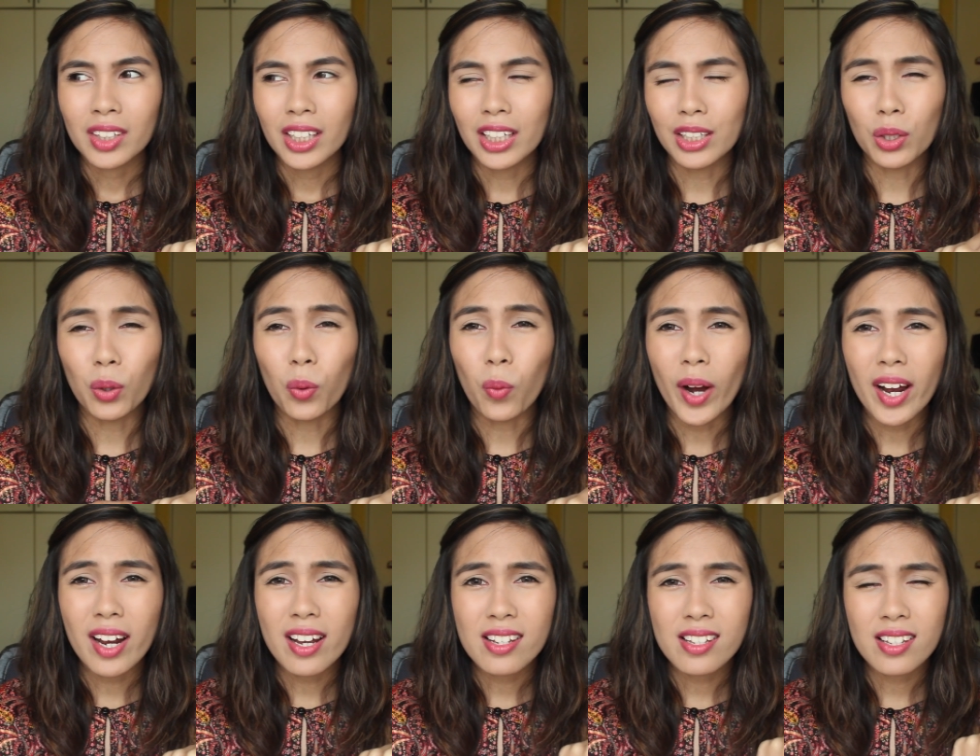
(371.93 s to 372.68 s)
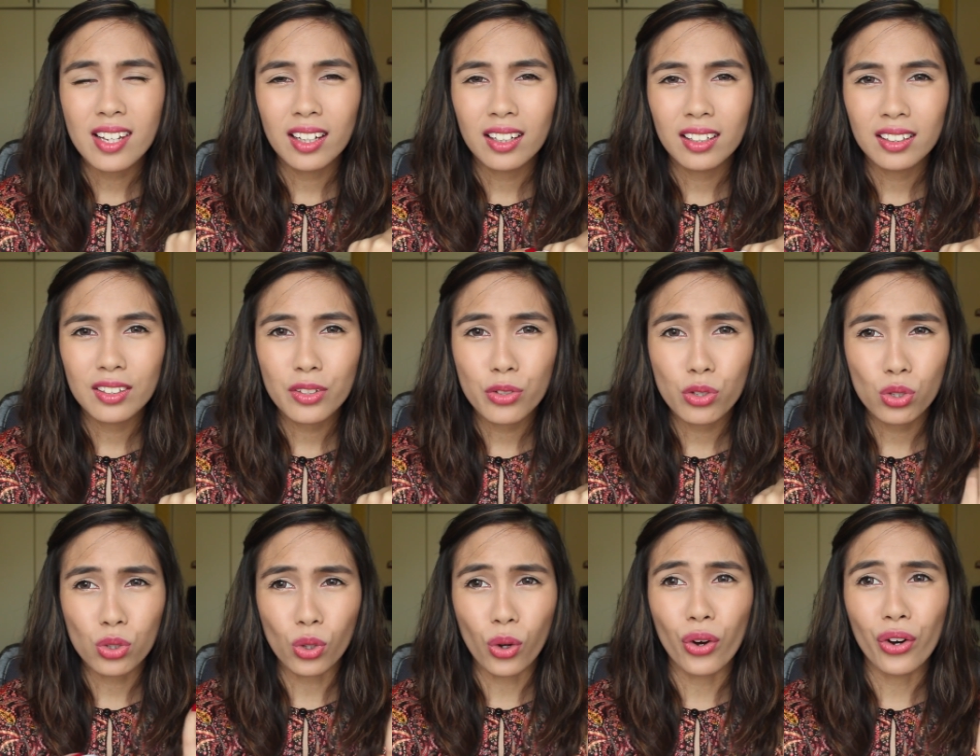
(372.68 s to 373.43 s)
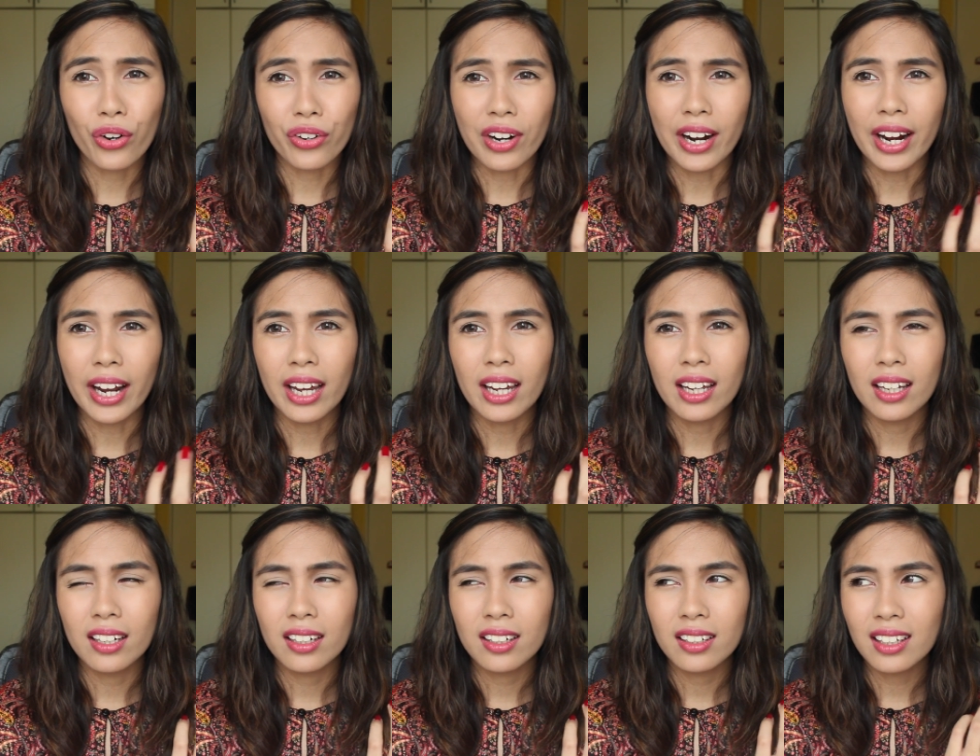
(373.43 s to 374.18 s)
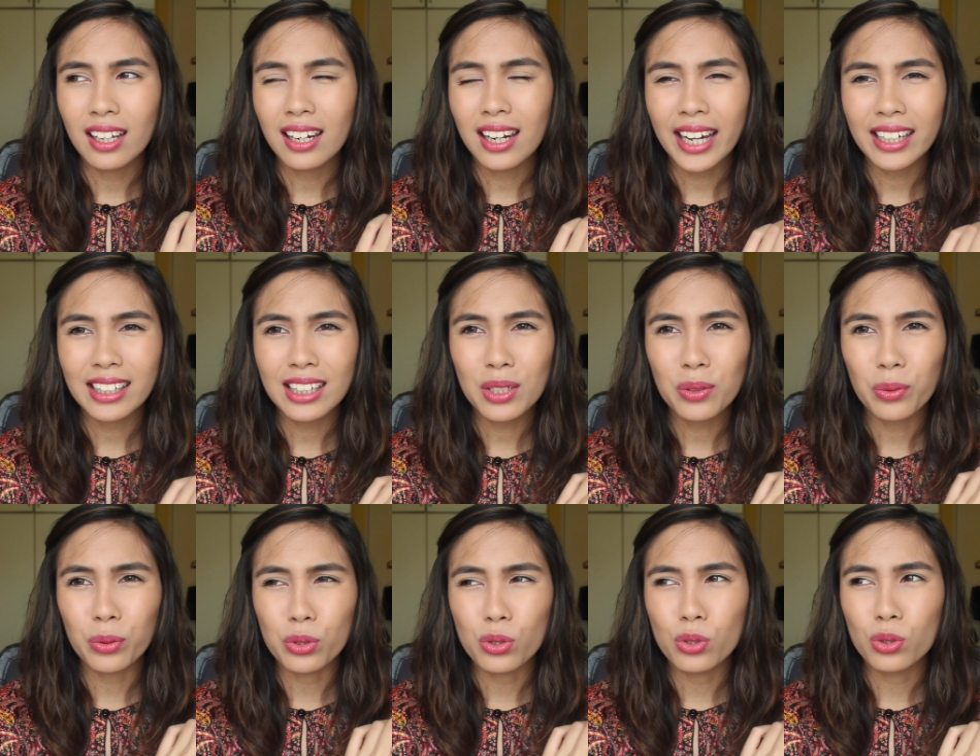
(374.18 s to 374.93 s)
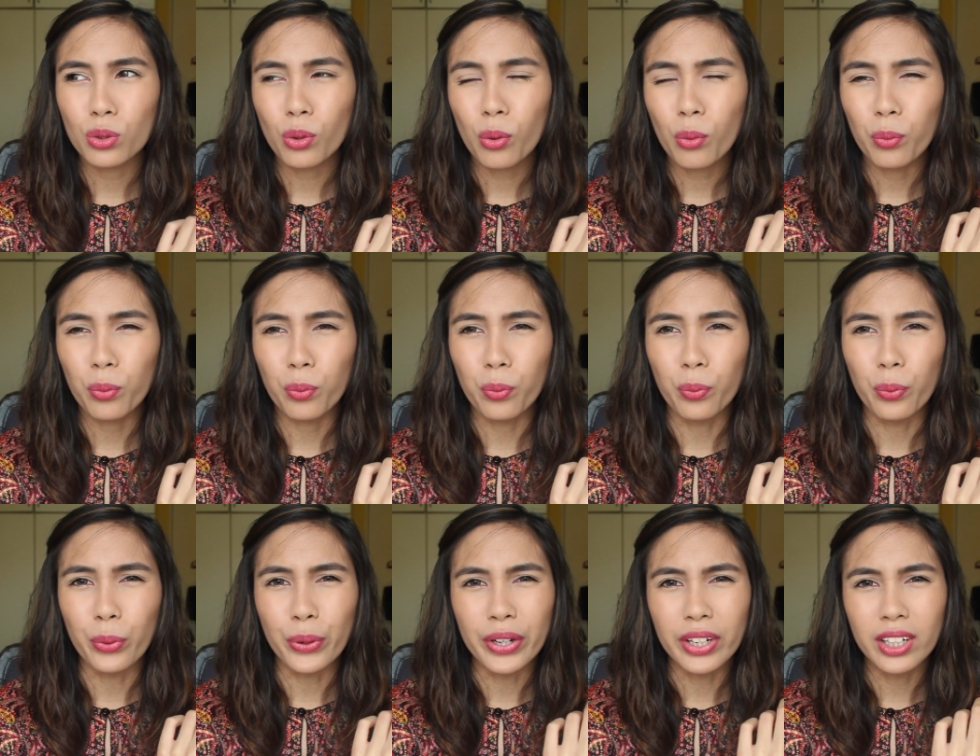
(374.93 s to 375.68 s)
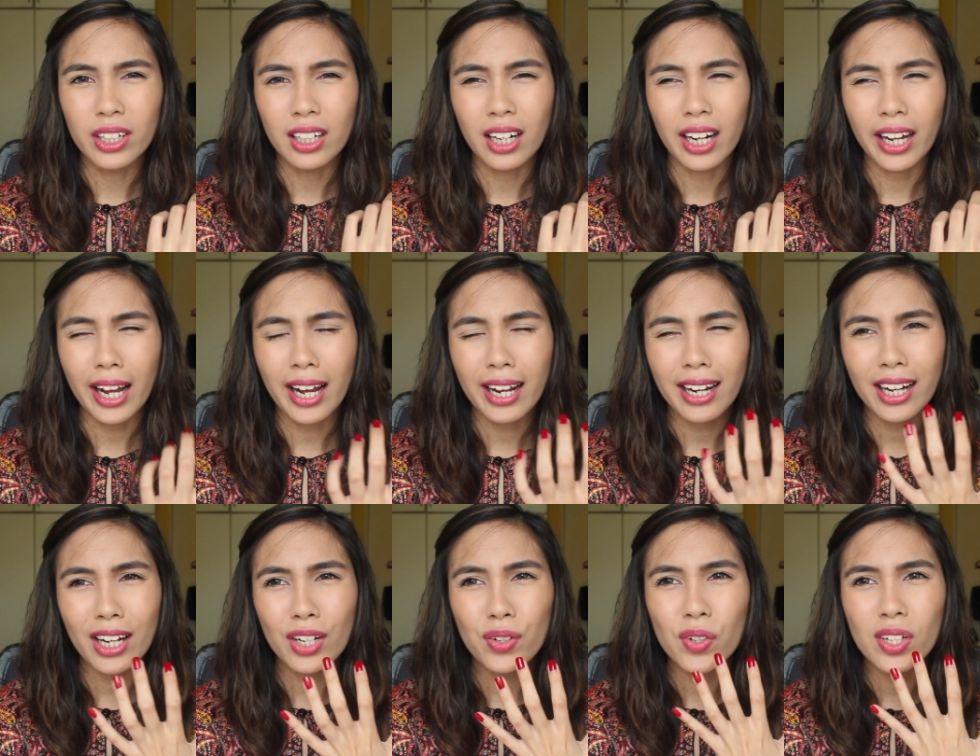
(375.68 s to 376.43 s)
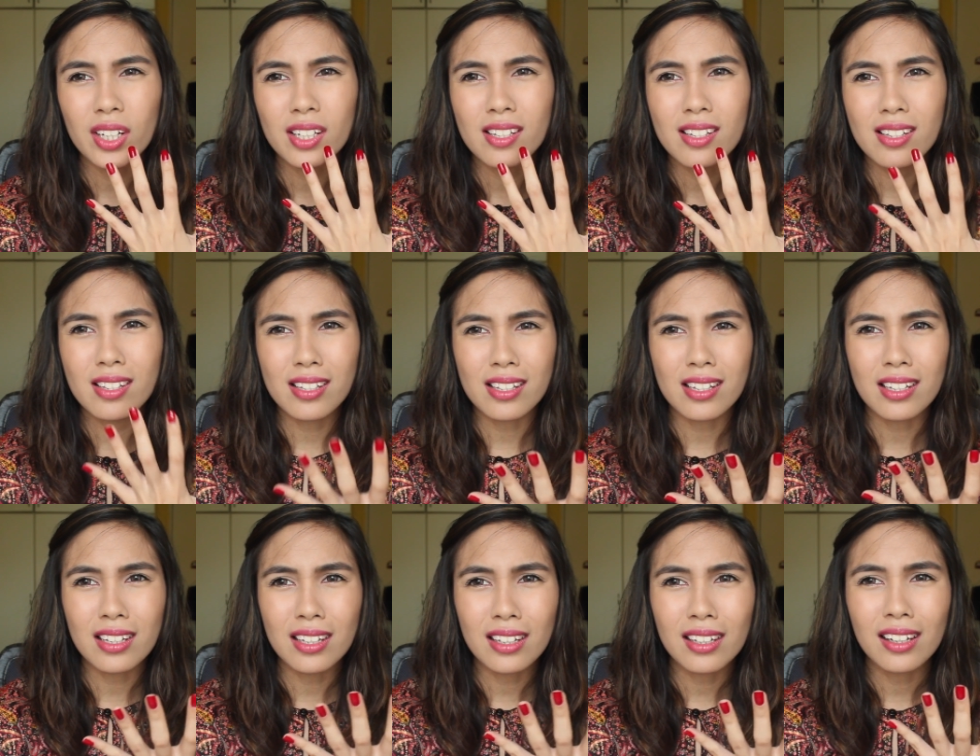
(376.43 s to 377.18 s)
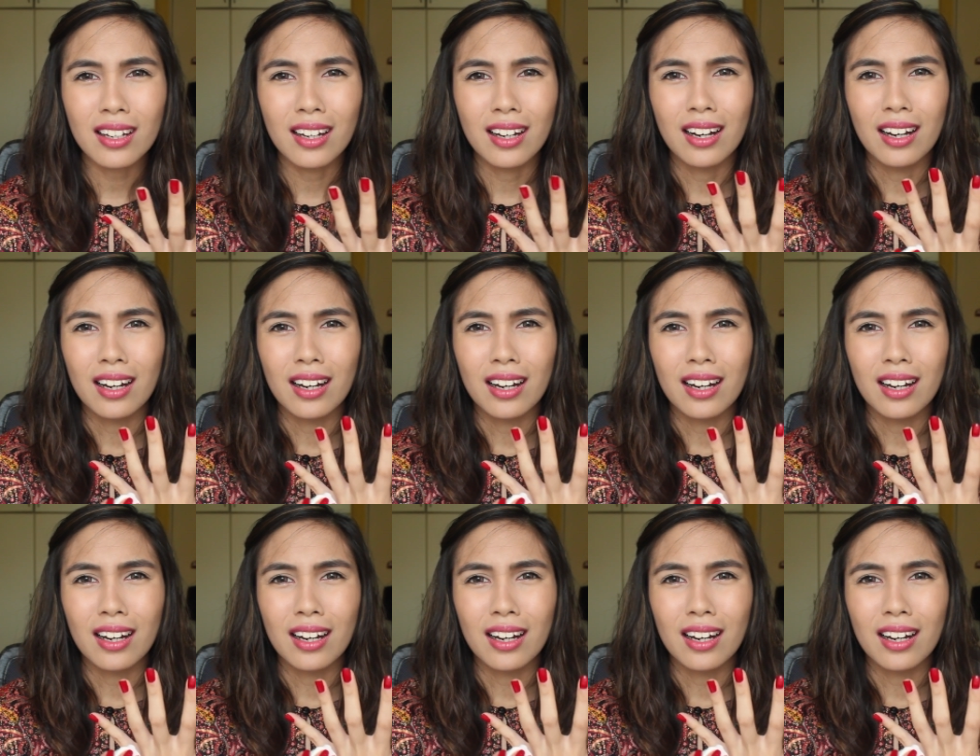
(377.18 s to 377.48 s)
in the YSL store right the lighting was so weird like I can't really see